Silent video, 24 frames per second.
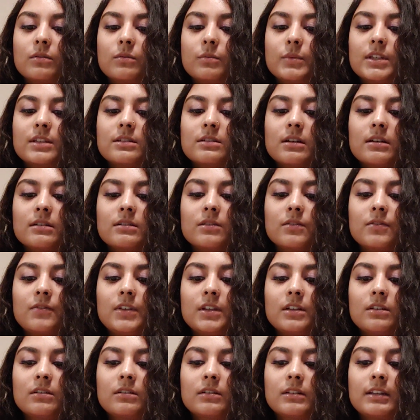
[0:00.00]
we start to
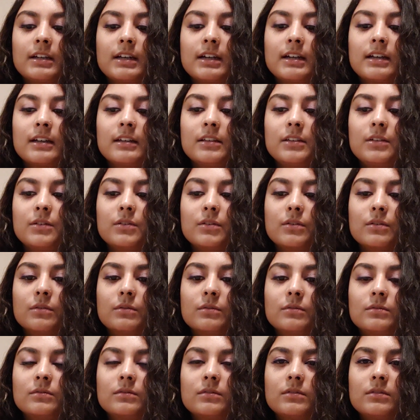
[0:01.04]
feel that, you
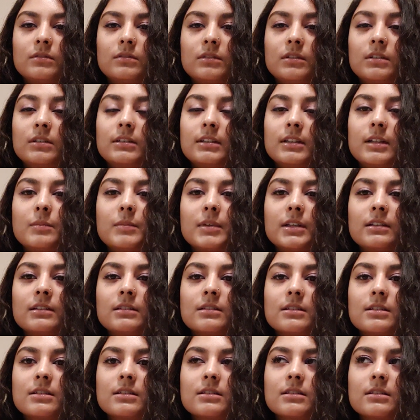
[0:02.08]
know,
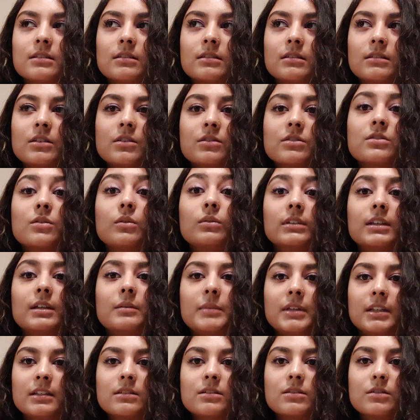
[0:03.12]
there's no
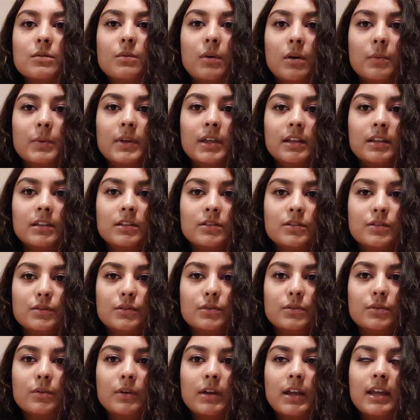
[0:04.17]
limits to what we can
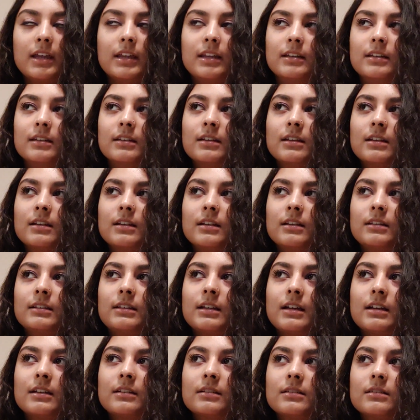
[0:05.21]
do, and
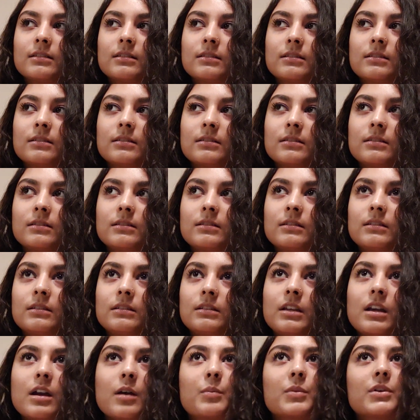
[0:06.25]
that
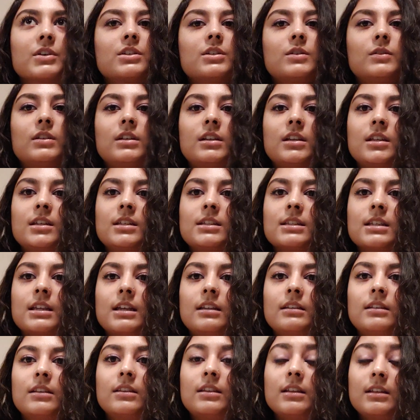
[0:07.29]
the opportunities
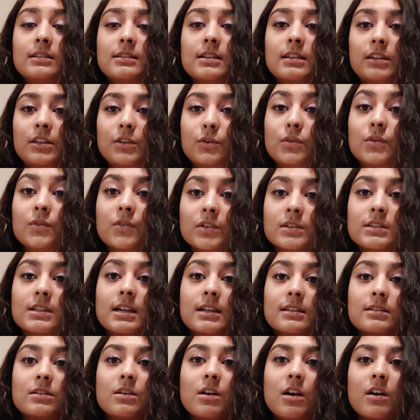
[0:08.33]
and the things that the universe
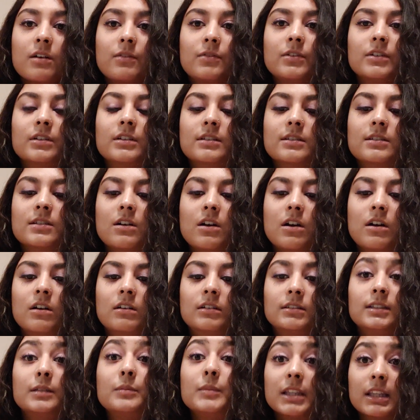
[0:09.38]
has to offer us
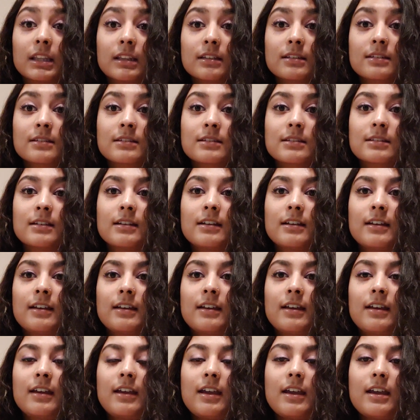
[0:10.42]
are limitless.
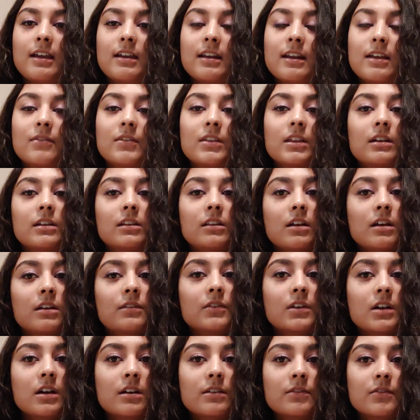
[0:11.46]
And I feel like a lot
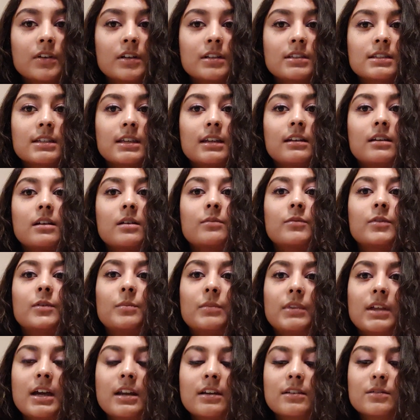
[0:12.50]
of confidence can come
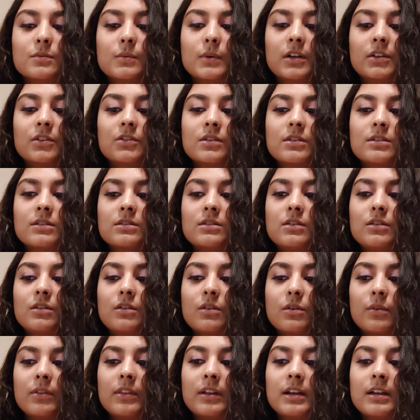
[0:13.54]
from that as well, just to
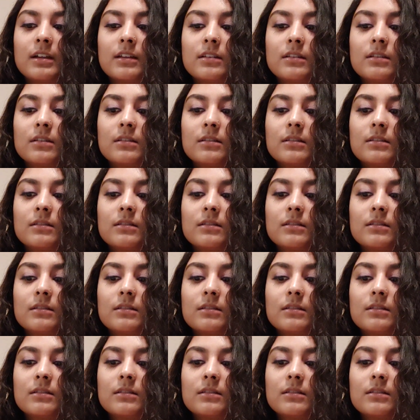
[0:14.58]
know that